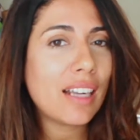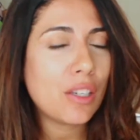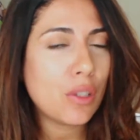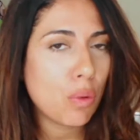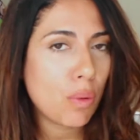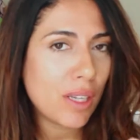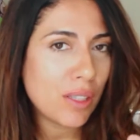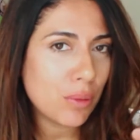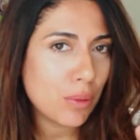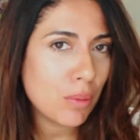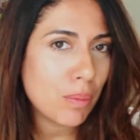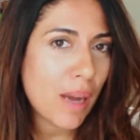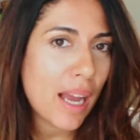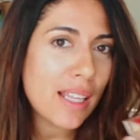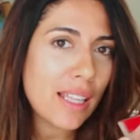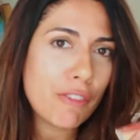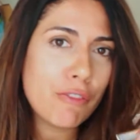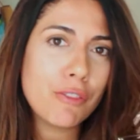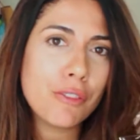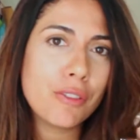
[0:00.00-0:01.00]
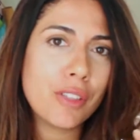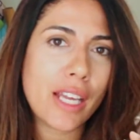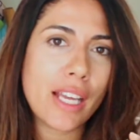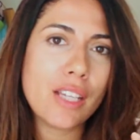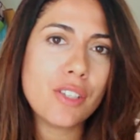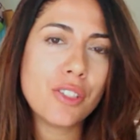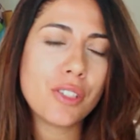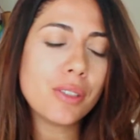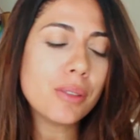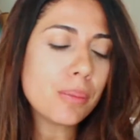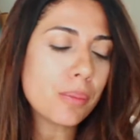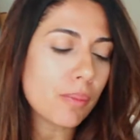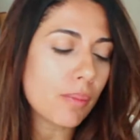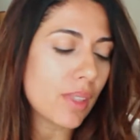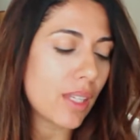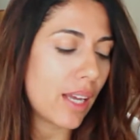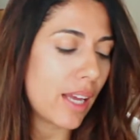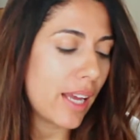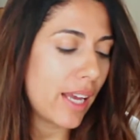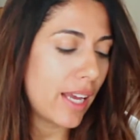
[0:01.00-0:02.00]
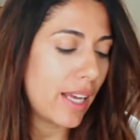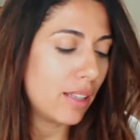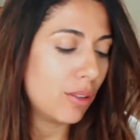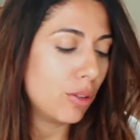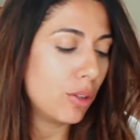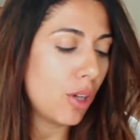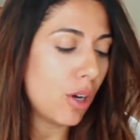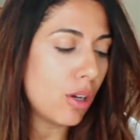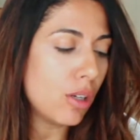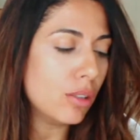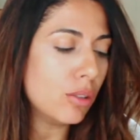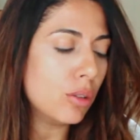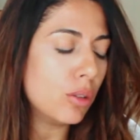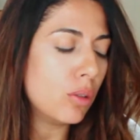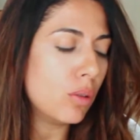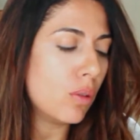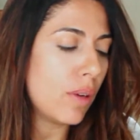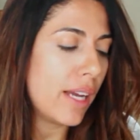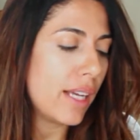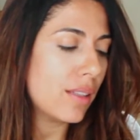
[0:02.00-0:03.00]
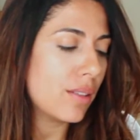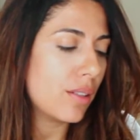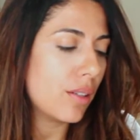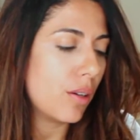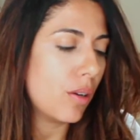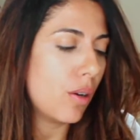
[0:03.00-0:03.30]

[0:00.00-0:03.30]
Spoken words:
and you want to buy the foundation, don't do it